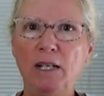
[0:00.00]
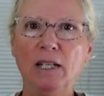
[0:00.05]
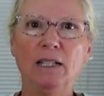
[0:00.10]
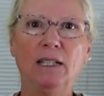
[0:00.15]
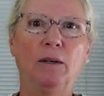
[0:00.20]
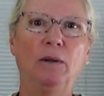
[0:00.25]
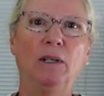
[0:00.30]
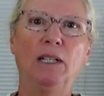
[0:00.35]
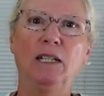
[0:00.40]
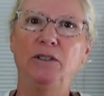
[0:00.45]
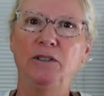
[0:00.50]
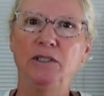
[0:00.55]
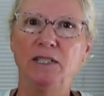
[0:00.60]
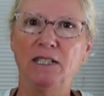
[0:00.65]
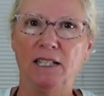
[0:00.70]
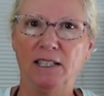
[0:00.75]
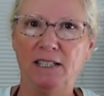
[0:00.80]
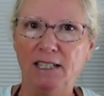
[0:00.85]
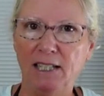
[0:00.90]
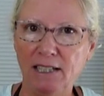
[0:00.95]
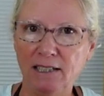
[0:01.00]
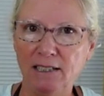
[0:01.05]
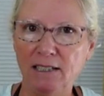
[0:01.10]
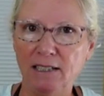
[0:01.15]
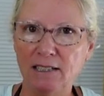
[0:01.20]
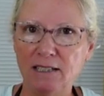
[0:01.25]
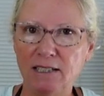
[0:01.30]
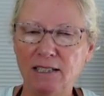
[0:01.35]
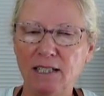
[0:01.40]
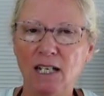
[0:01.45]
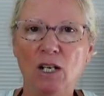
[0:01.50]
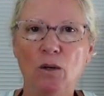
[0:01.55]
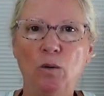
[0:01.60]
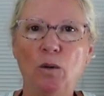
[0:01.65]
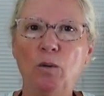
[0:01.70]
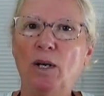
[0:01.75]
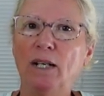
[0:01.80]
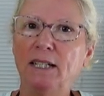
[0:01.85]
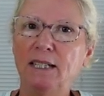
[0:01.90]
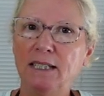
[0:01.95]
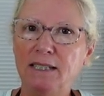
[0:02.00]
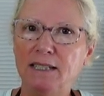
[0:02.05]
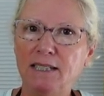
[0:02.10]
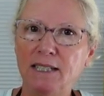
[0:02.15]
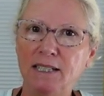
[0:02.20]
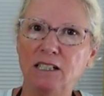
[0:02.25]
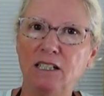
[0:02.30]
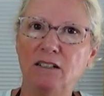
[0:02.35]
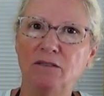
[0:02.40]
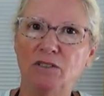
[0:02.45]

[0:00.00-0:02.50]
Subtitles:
that we lose the thickness. We want consistent